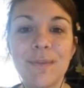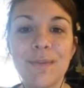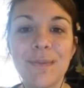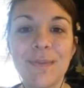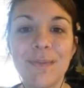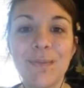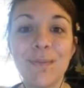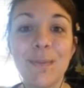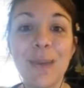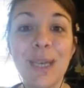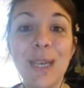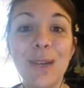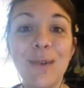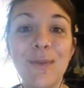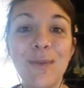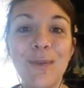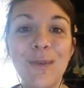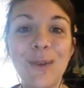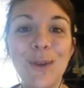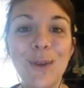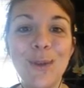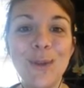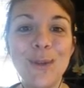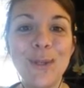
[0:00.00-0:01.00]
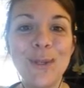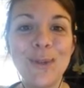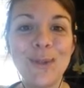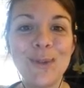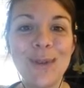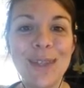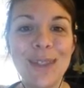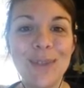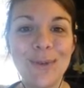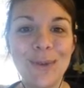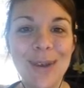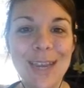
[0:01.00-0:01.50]
be infused
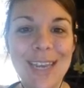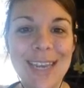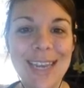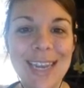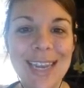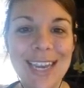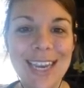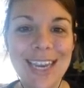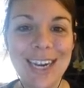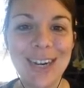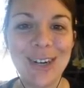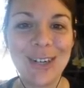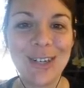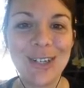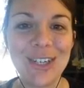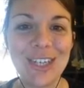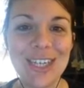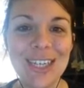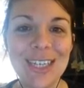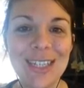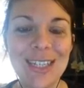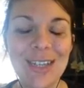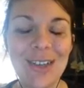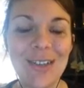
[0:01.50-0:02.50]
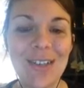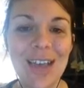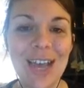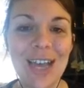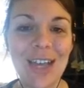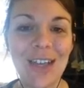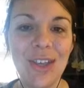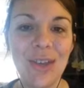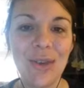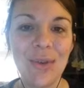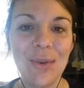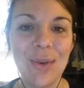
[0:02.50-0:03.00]
with Reiki energy so that
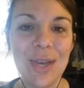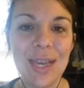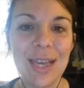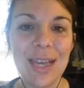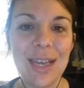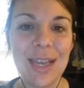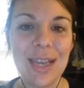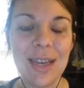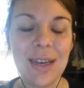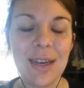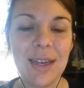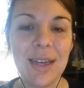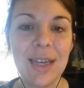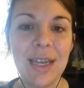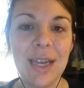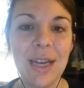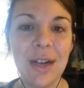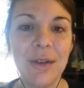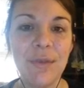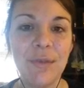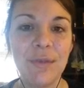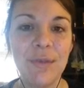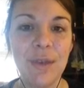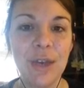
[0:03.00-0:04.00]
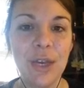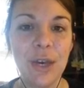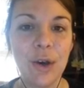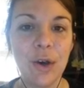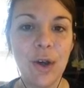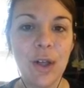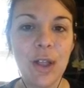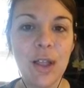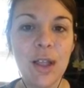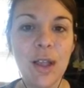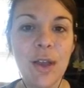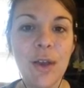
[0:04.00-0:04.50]
you can get a
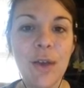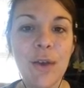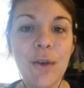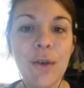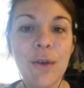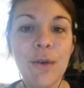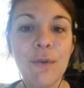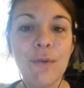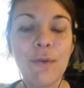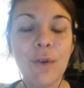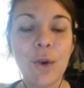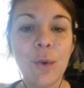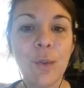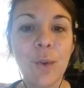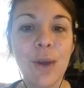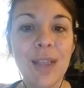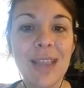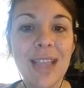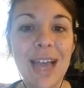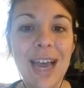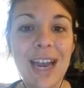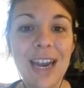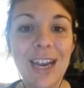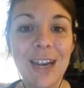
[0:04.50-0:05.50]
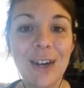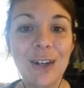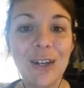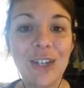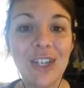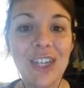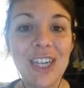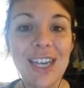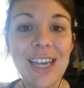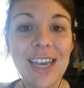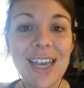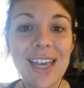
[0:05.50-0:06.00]
feel for what that
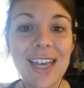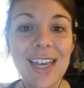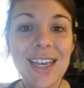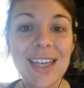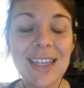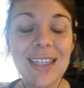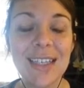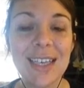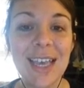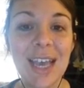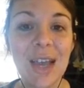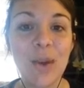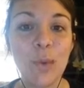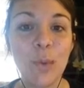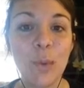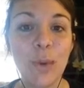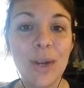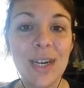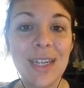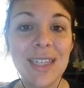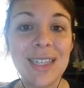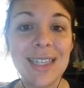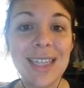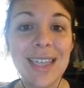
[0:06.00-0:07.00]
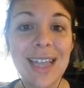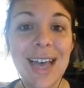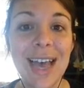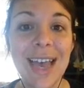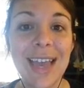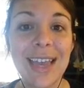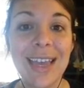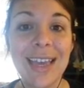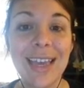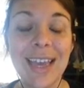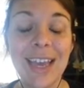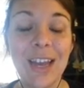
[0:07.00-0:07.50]
energy is and what it's
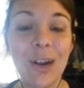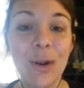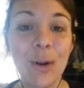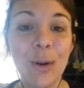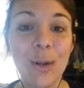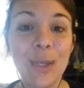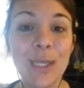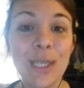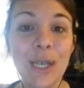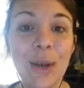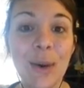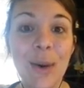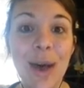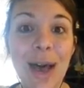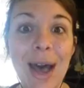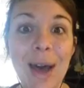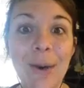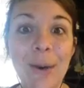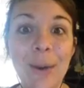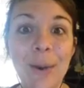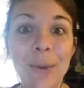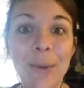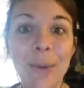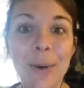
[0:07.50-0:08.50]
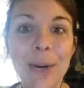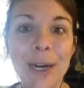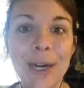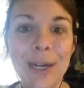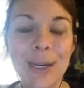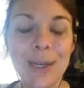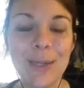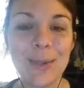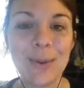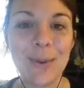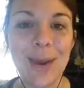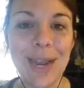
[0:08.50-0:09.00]
like, and also how it
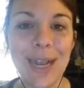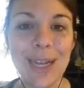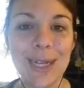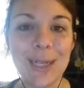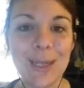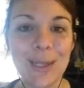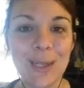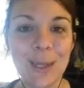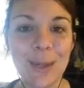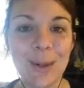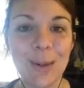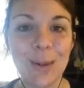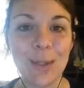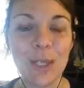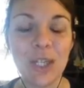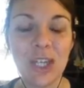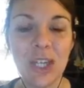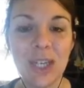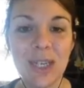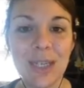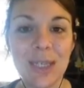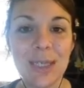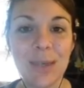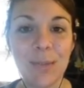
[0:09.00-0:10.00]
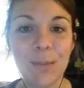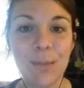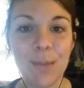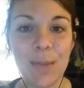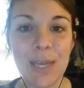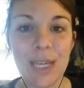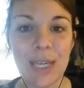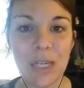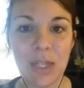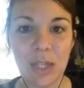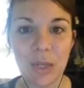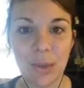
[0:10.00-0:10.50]
works, right? So just
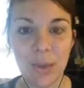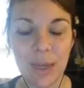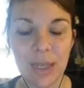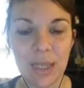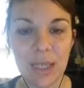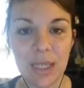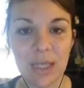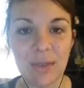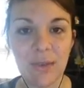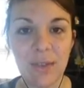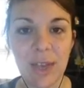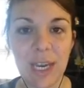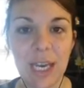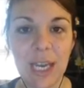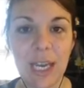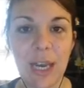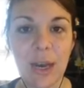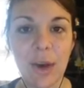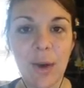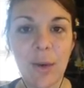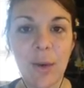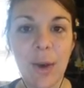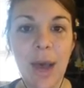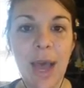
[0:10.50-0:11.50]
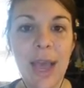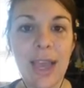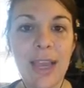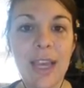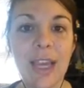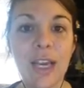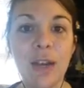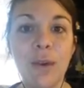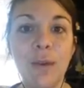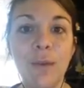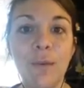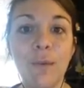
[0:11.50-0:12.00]
me doing this video, I can
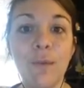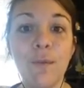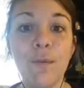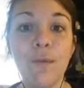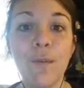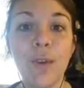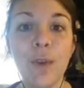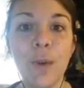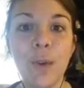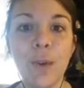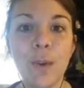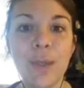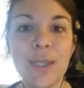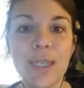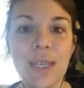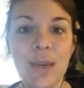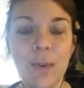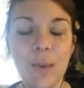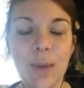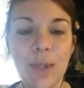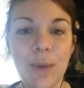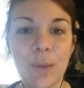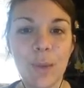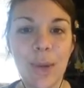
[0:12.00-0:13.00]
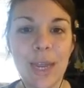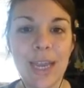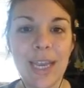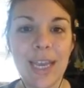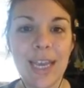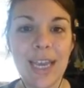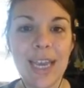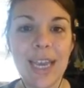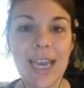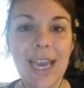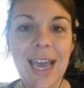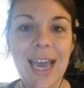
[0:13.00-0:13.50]
infuse it with
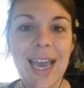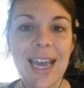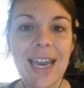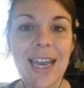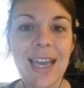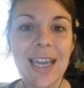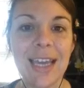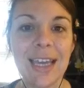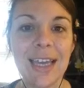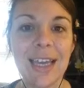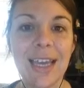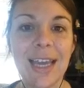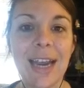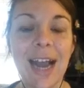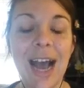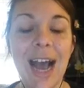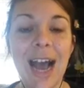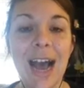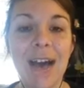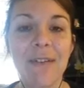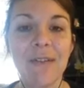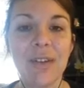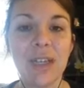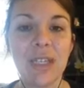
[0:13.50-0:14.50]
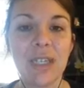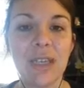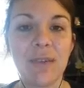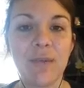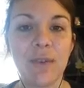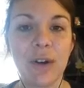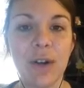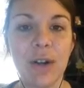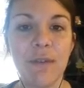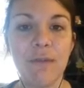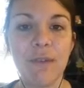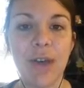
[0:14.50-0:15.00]
Reiki and it can have a
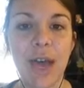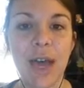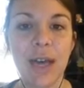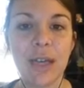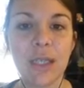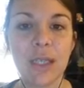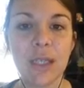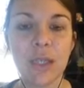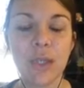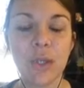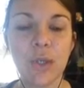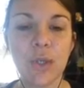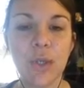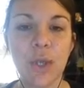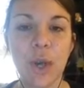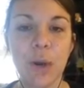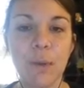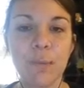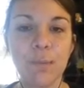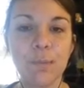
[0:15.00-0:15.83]
different effect. So